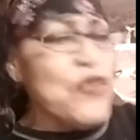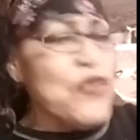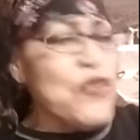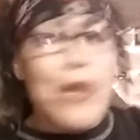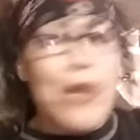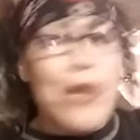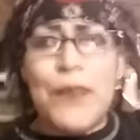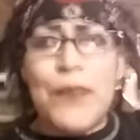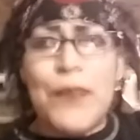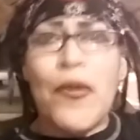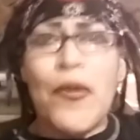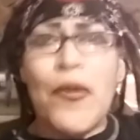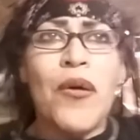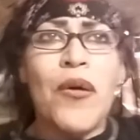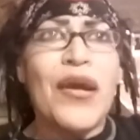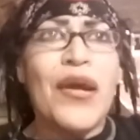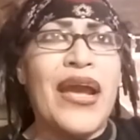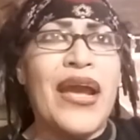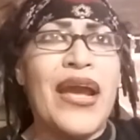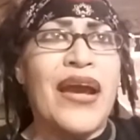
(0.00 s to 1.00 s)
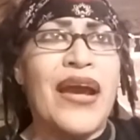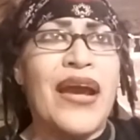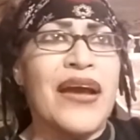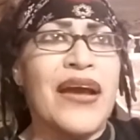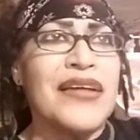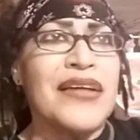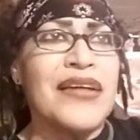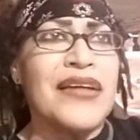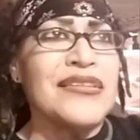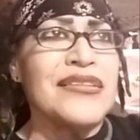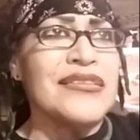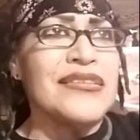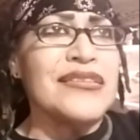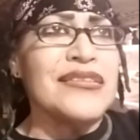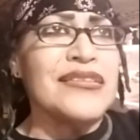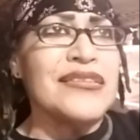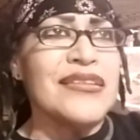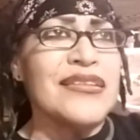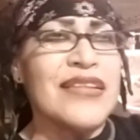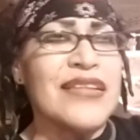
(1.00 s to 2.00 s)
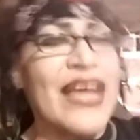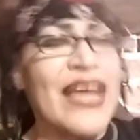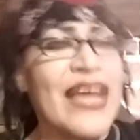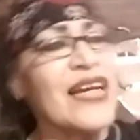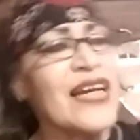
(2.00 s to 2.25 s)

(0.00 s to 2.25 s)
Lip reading: new people and they